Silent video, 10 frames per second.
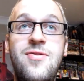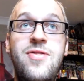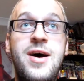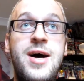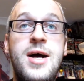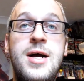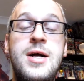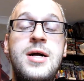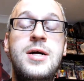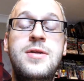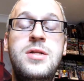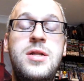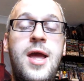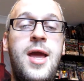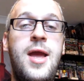the
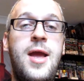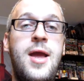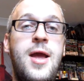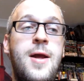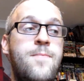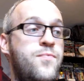uh,